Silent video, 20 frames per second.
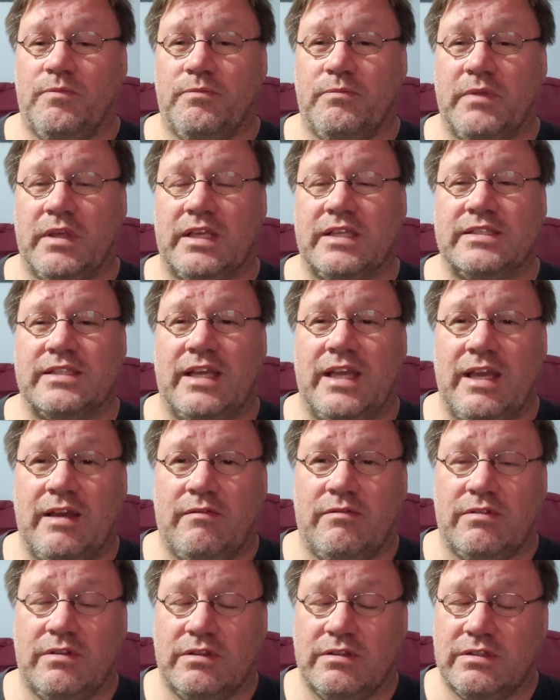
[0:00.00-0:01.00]
because I
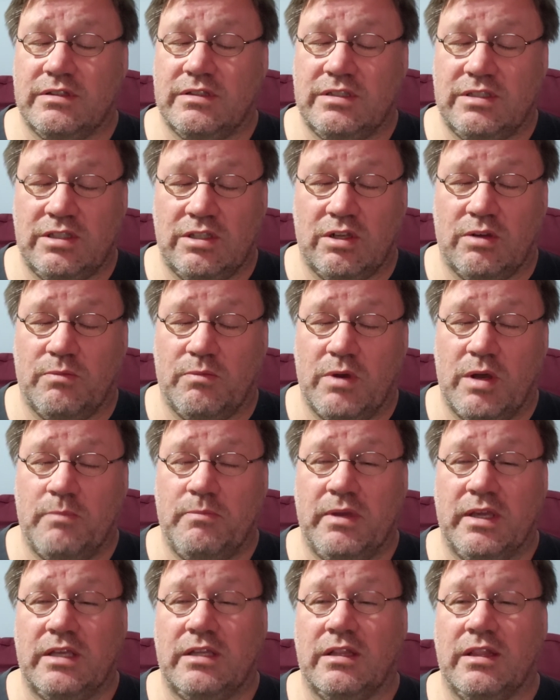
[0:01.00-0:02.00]
have a
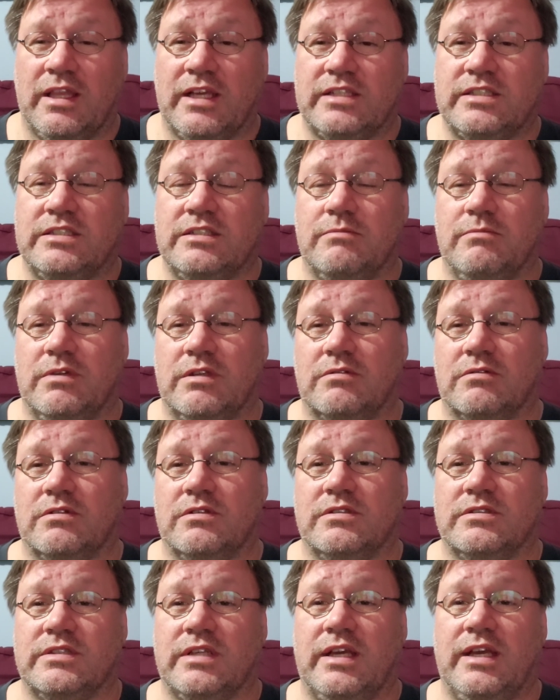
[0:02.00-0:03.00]
big collection of
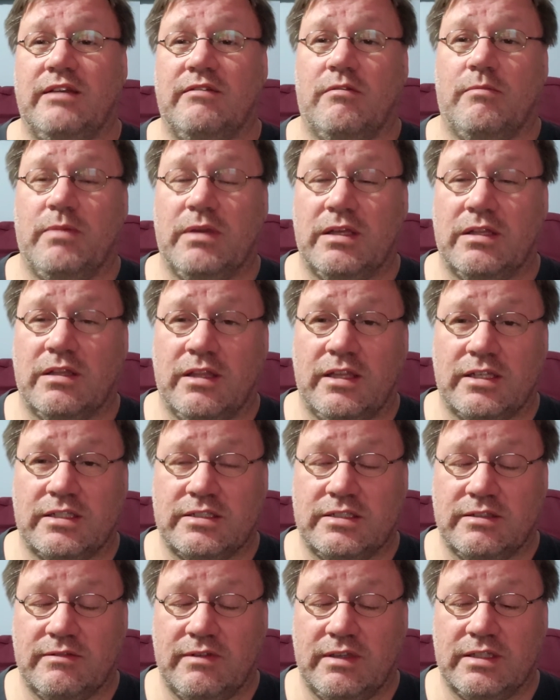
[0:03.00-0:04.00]
minerals. I have a big
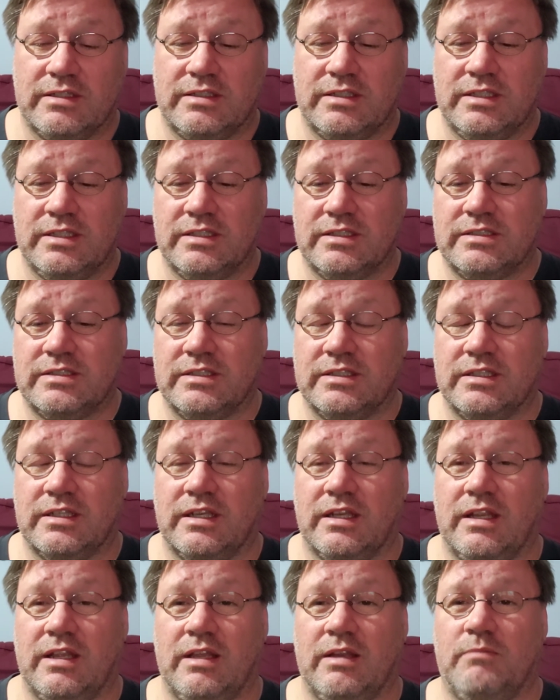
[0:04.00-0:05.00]
collection of antiques, and
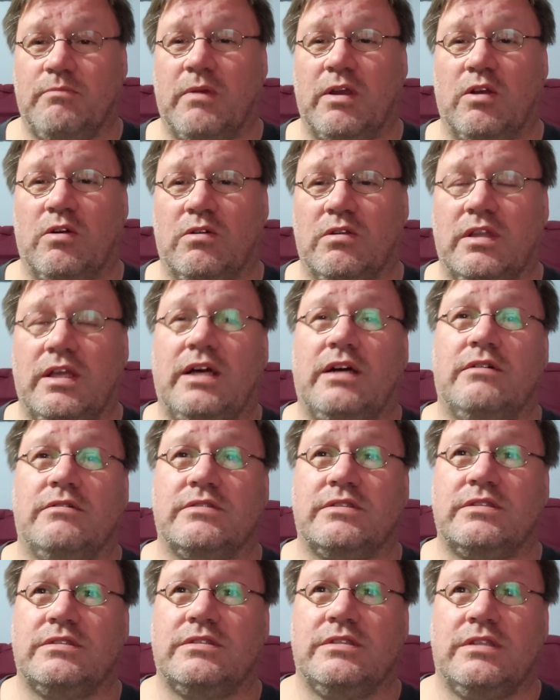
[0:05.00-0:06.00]
at my old
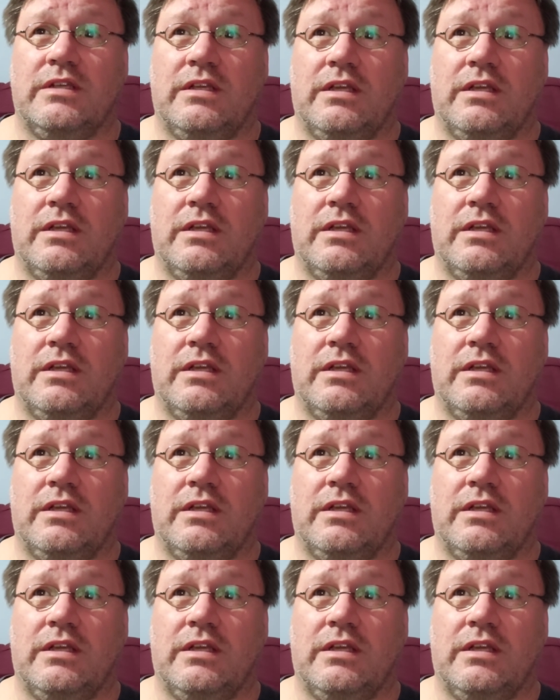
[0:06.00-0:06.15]
house,